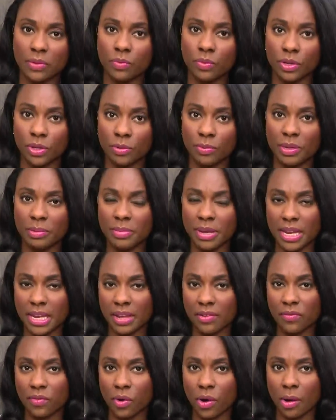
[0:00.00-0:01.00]
will be
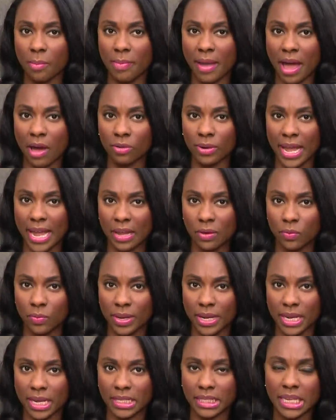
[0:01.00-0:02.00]
meeting for about eight
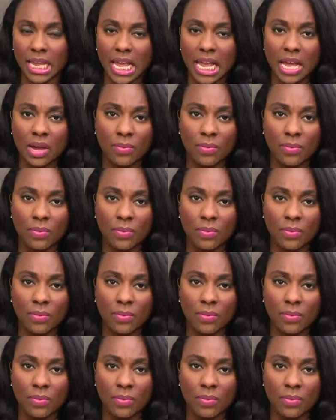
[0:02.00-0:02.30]
weeks.